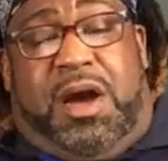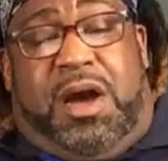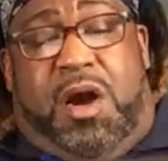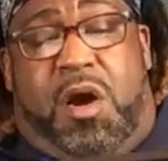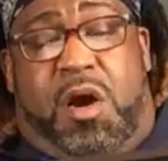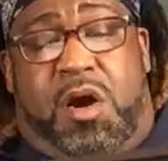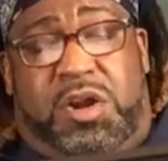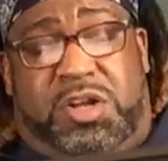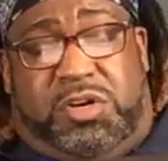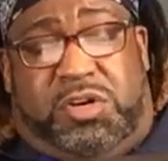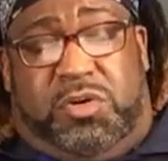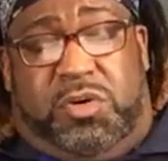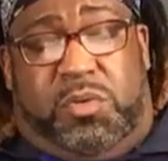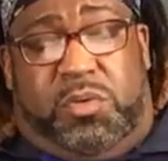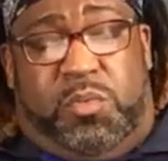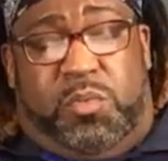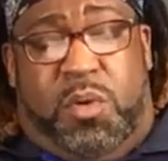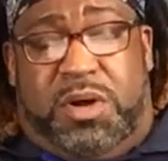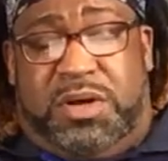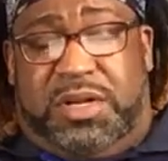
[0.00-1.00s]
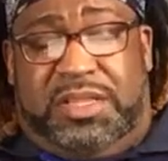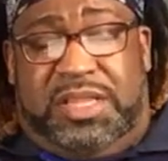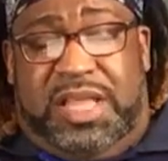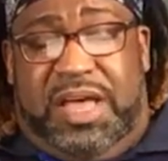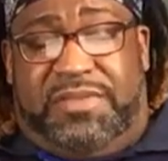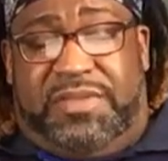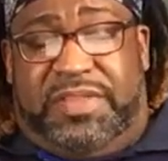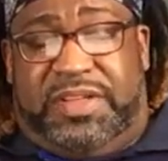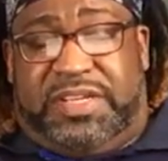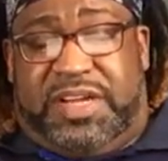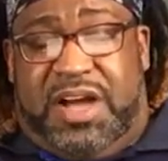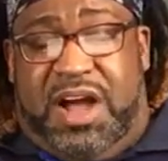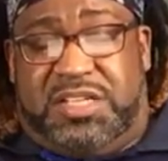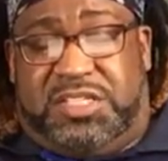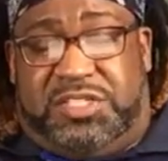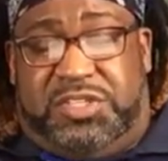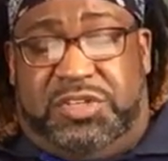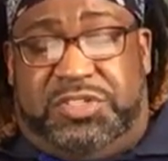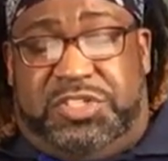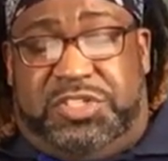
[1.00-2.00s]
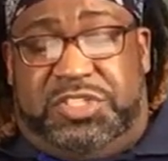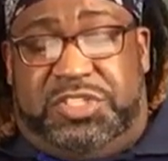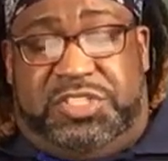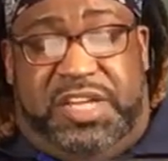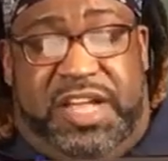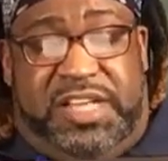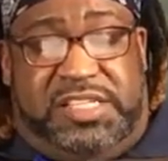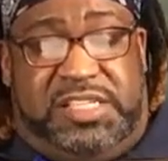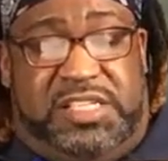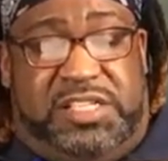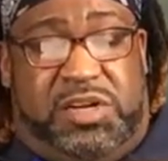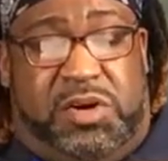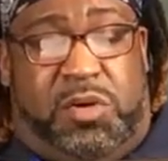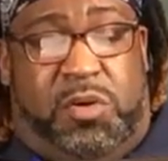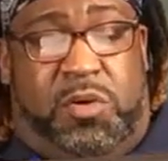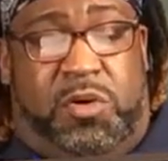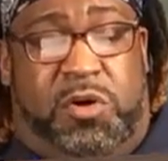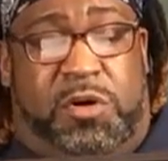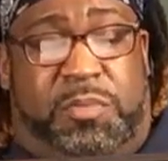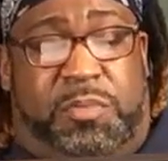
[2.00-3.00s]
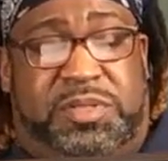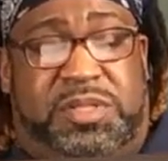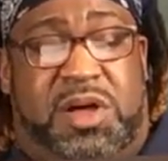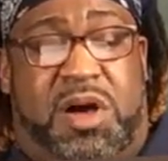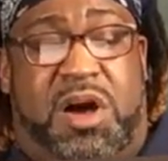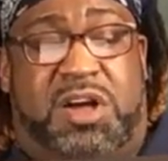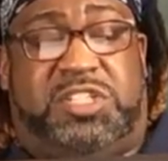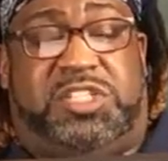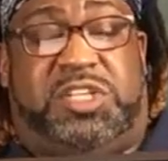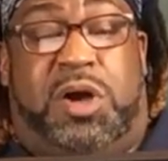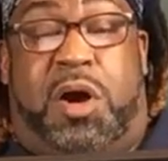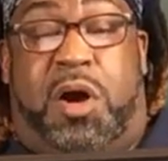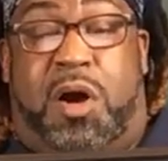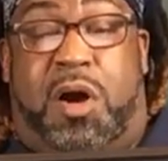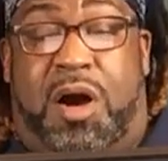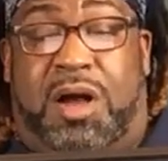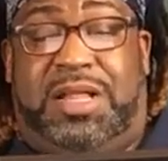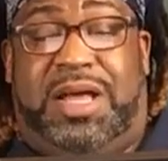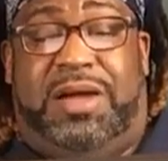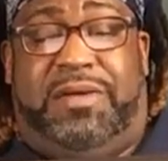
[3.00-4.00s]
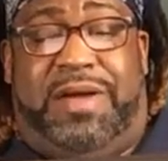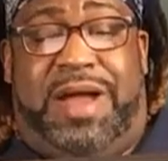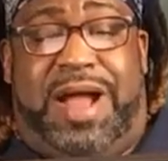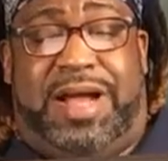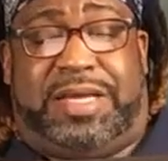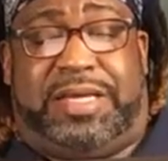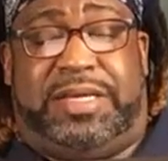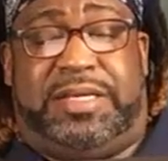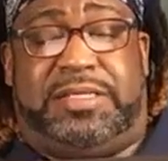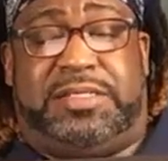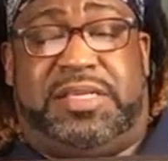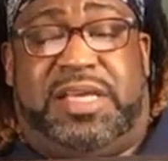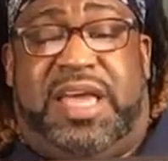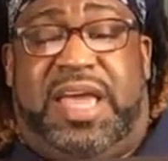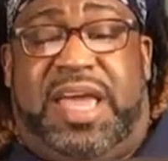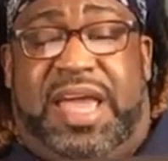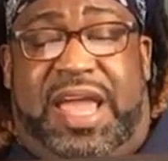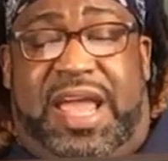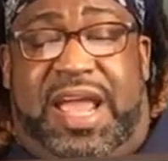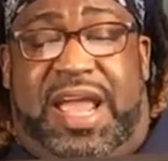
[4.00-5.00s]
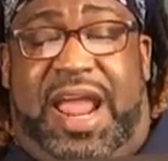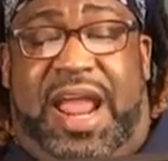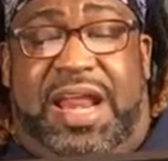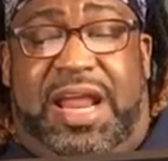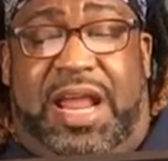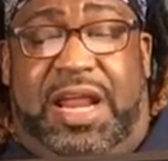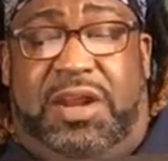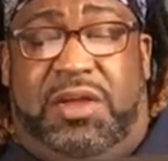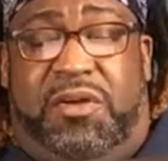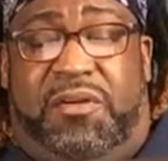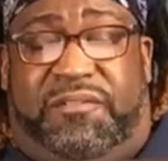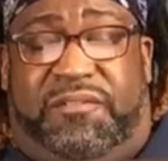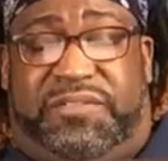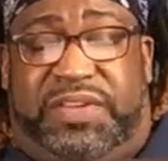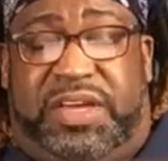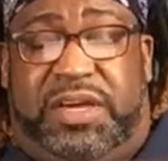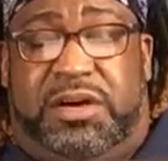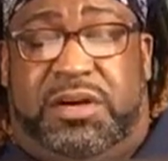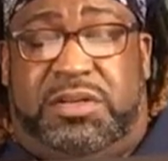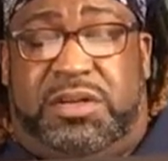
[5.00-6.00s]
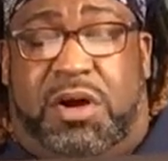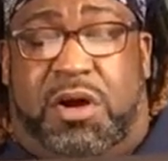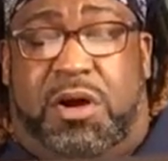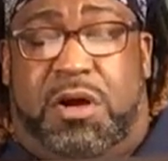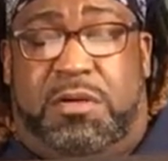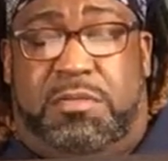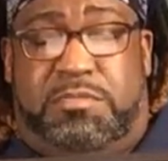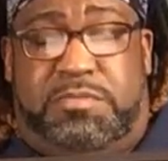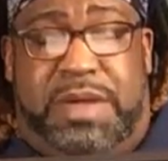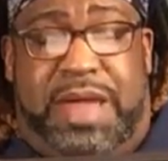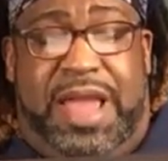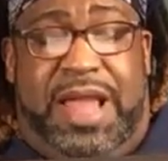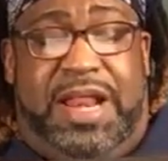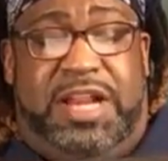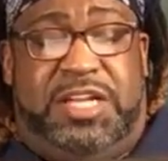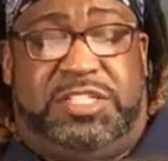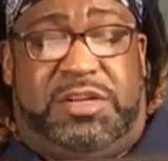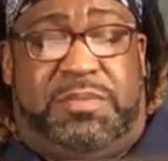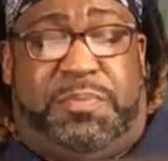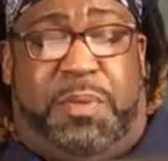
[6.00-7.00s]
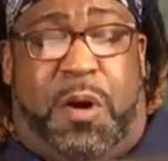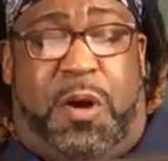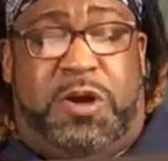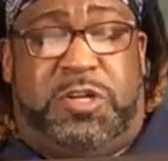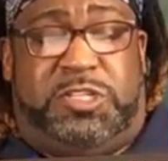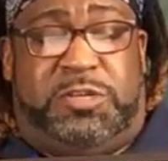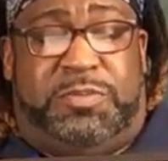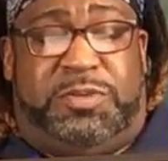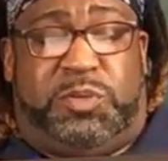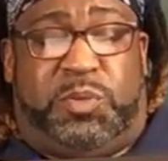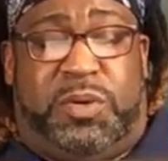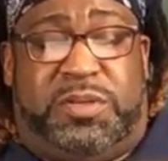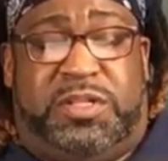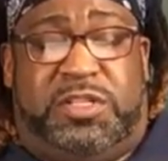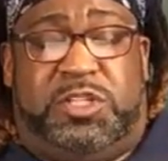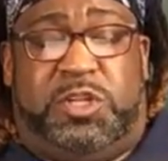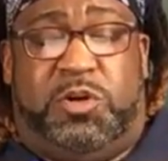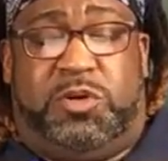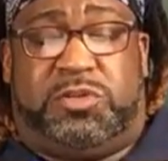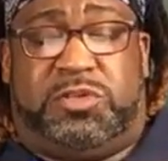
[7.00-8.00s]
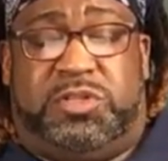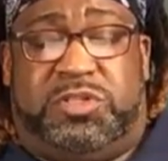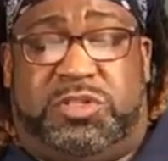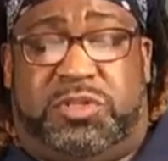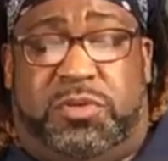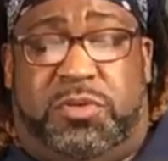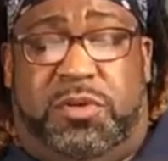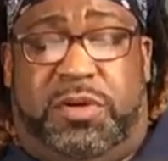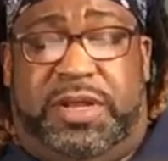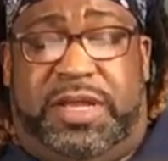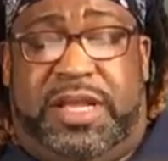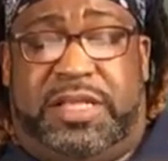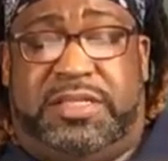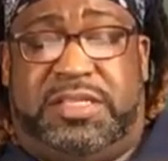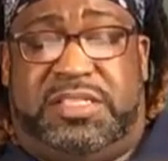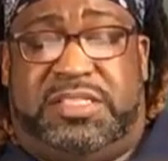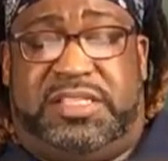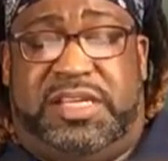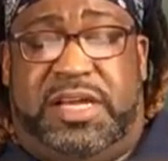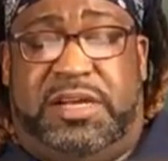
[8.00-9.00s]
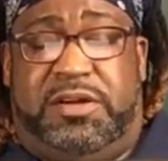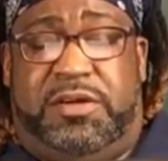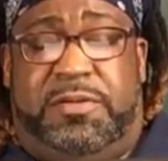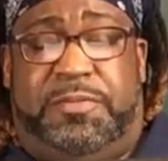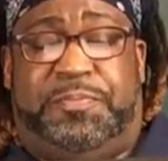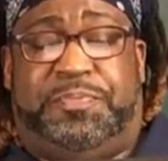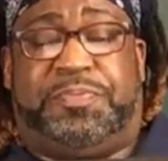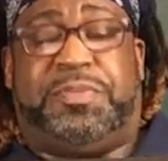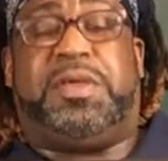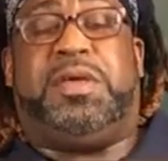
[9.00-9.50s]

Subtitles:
Article 111 of the Constitution states that the oil belongs to all Iraqis, and any new field are managed in partnership between the local authority and the center,